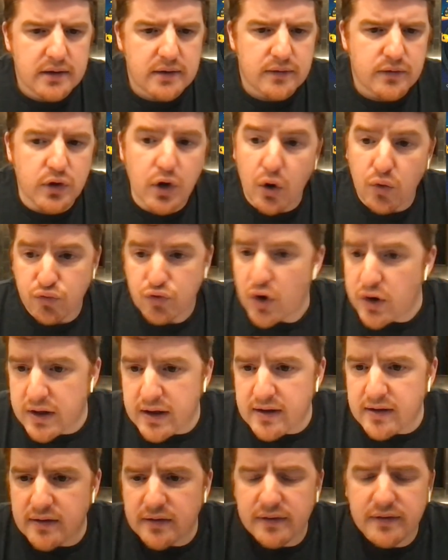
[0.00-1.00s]
you know,
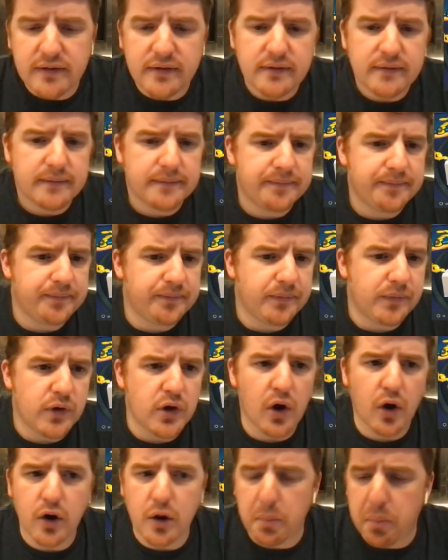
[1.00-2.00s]
rookies,
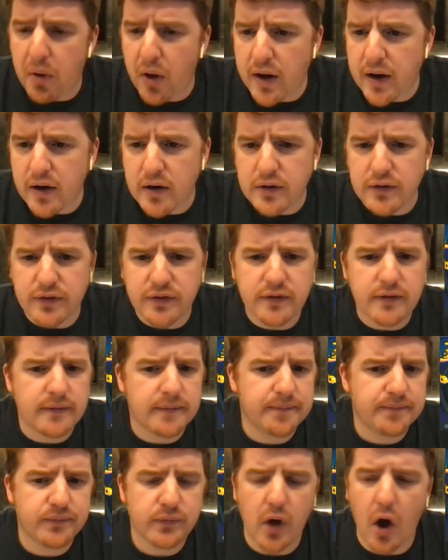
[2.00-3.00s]
younger players,
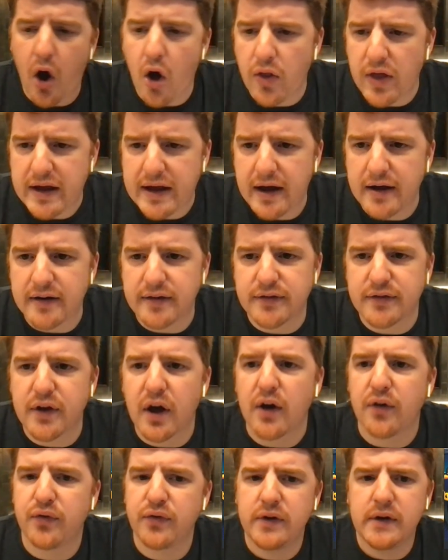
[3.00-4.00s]
all that kind of
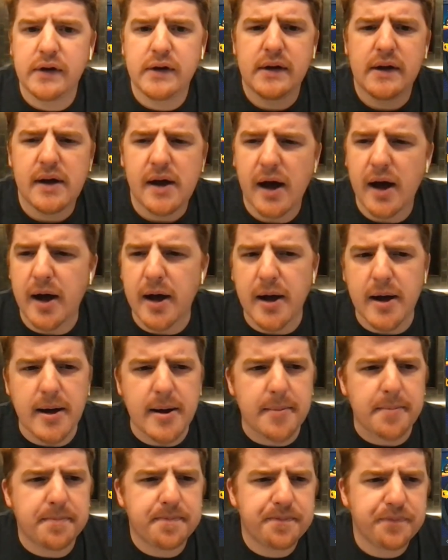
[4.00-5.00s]
stuff.
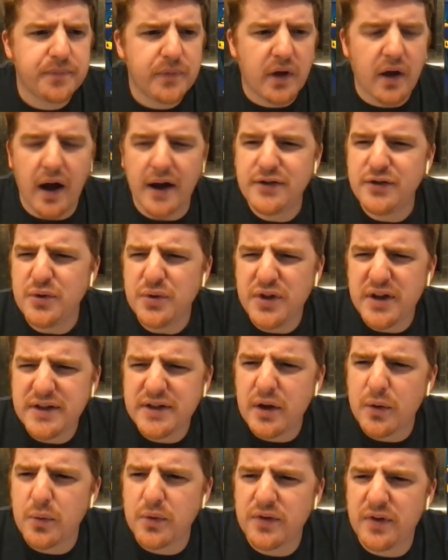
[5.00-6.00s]
I do think
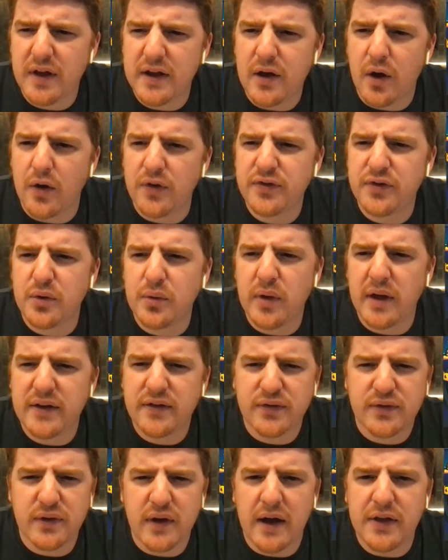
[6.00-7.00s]
there was like, also like,
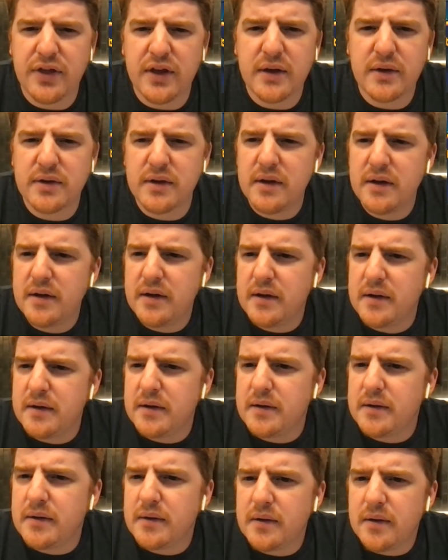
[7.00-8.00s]
I think
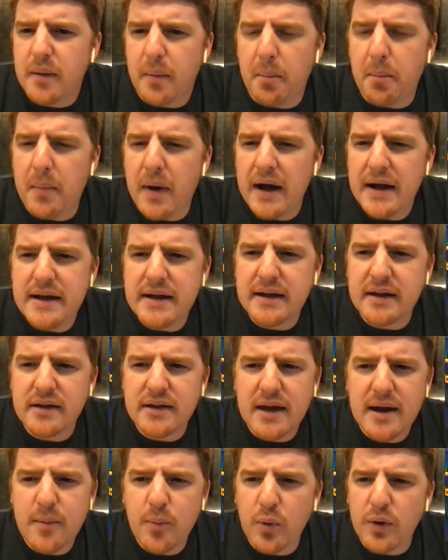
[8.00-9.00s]
Mike and
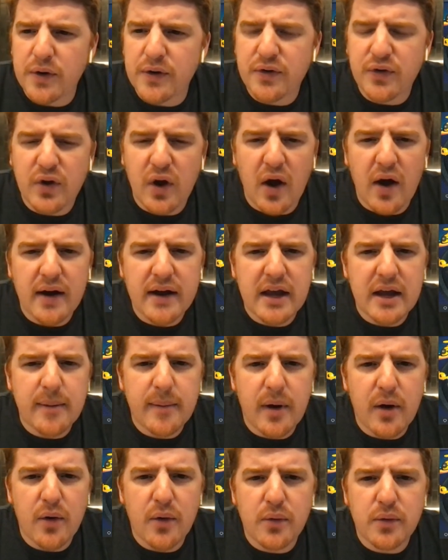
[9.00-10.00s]
them were talking
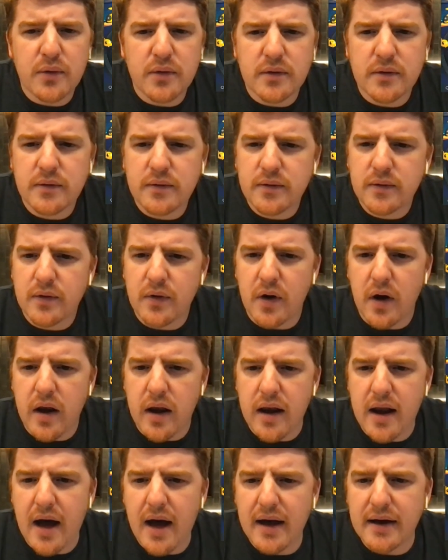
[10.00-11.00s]
about
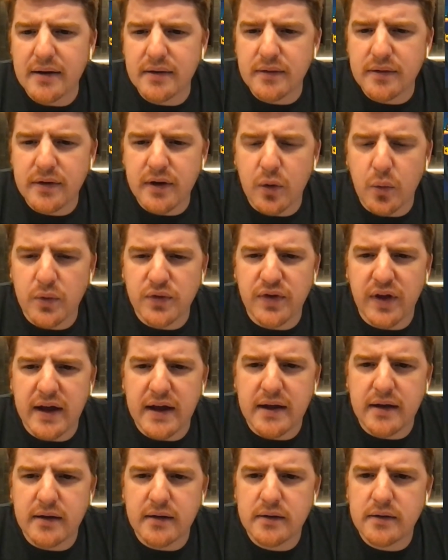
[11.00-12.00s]
there was
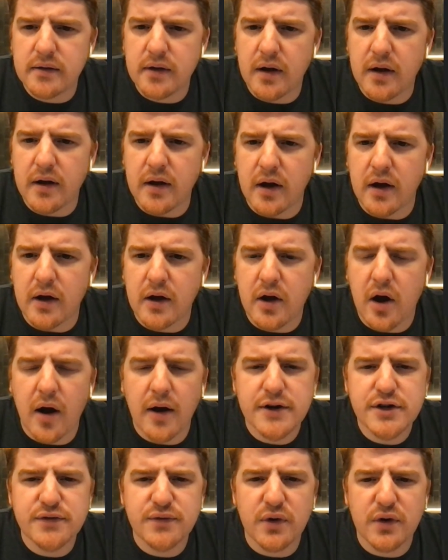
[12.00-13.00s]
like a
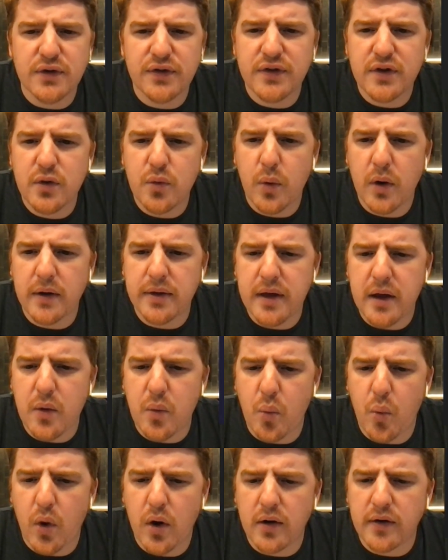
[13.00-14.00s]
controversy where they
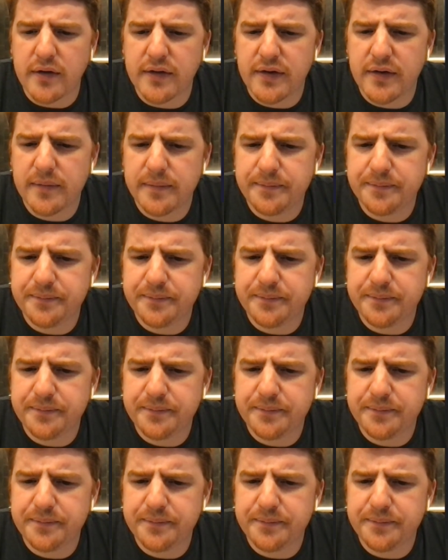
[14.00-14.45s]
weren't